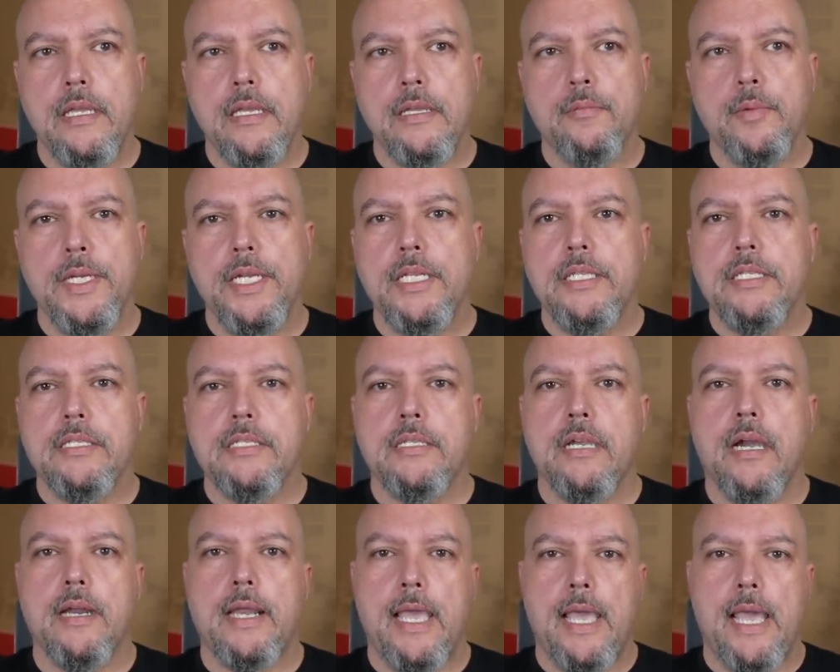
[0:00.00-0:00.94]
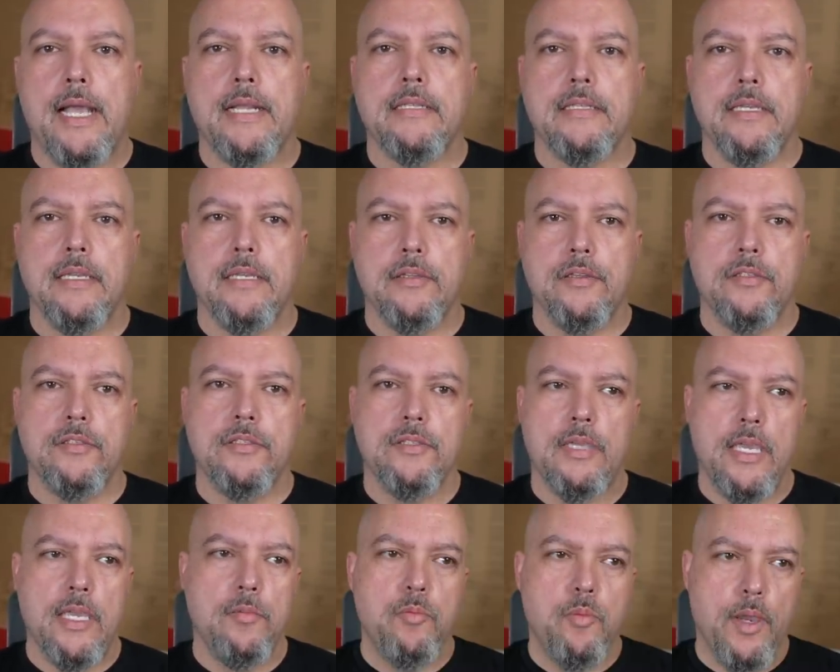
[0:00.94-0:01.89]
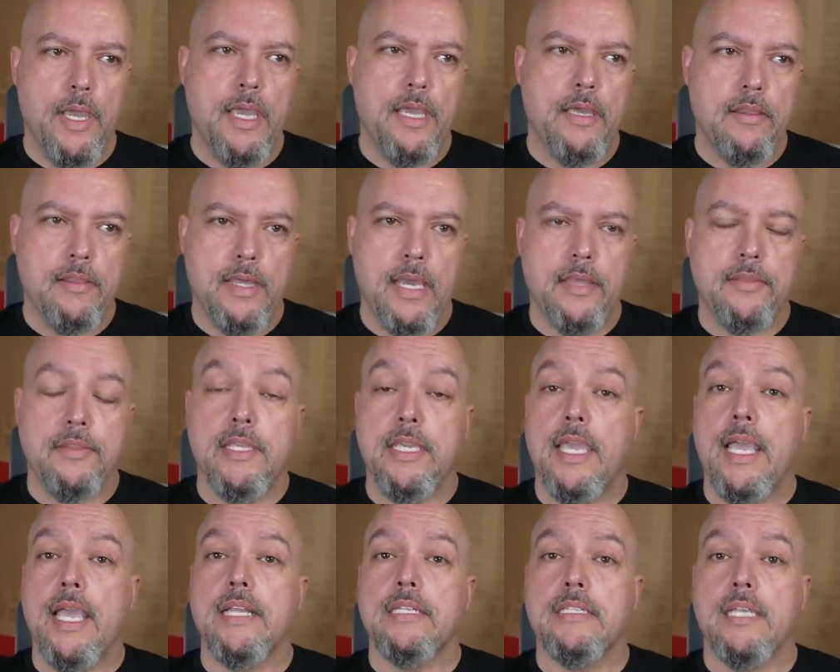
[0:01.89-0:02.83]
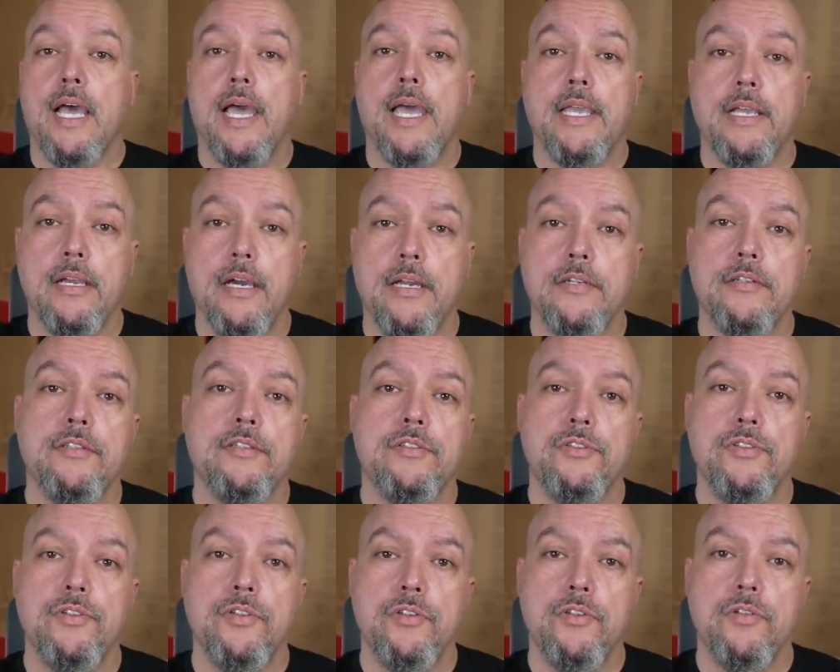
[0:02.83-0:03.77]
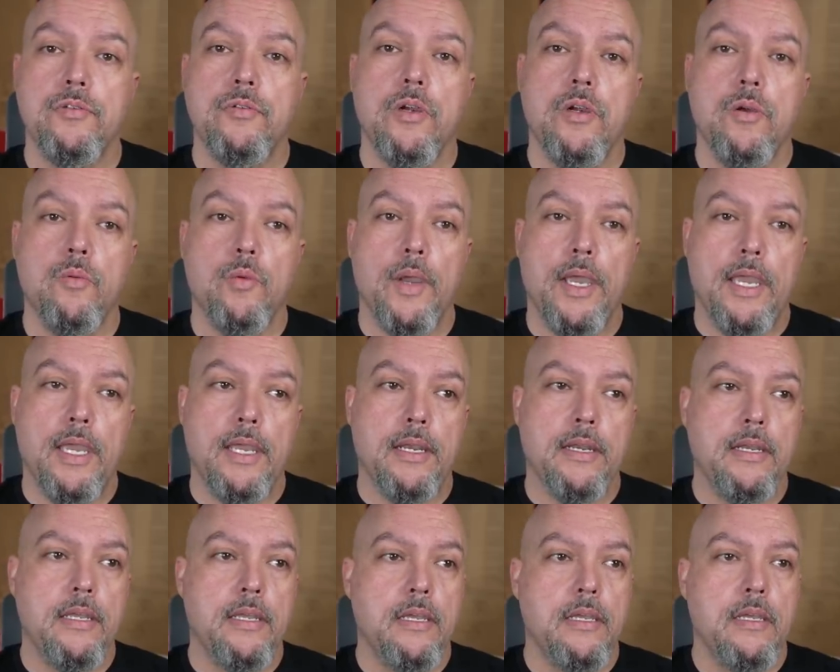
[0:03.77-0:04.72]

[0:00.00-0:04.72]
we need to start acting the same way that the anti-gunners do when